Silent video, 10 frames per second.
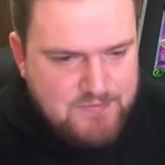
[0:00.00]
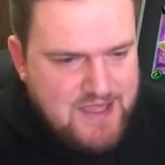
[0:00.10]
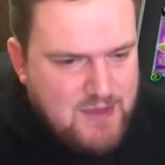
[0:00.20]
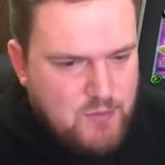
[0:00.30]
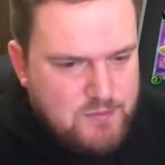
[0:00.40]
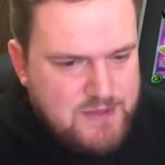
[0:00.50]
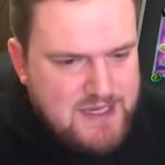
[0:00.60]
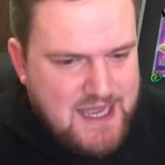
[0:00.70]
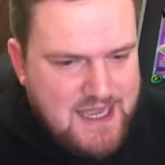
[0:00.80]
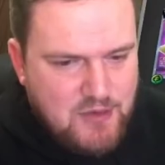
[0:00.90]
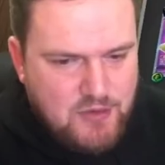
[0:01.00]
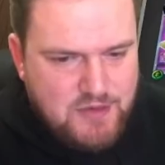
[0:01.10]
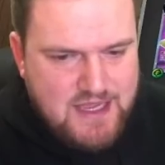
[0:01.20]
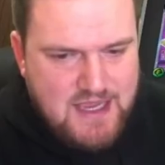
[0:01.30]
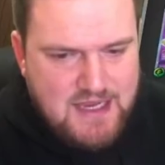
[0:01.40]
That would be
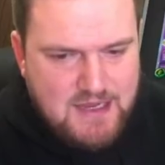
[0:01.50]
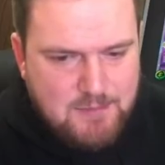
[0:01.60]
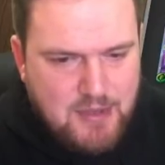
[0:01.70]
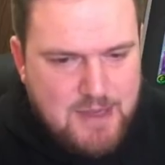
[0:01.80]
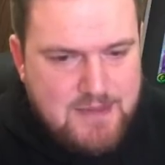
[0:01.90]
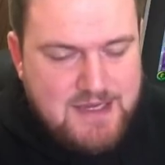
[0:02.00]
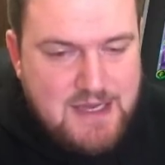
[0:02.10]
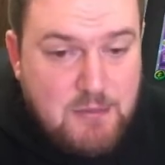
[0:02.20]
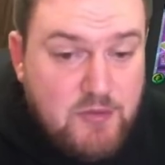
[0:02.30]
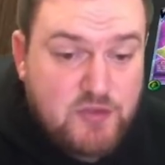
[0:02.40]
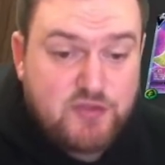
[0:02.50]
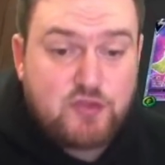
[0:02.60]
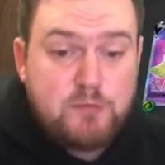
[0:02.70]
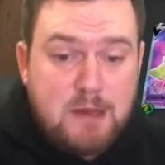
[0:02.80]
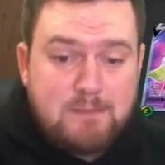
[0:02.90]
a-okay by me. Now, we've got a
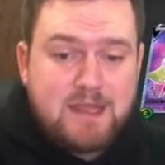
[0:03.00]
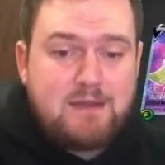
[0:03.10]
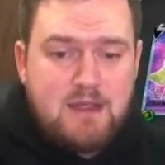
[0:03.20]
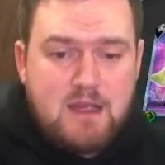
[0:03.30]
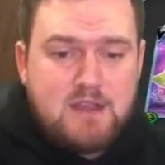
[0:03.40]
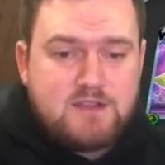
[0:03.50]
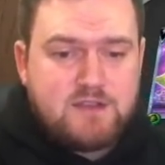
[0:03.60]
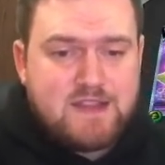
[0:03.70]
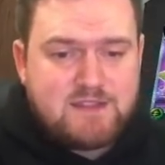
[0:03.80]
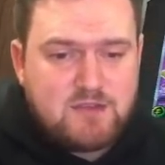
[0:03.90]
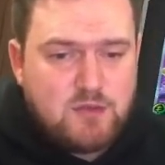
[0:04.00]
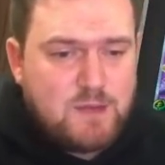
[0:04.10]
Scoop Up net, so that's good.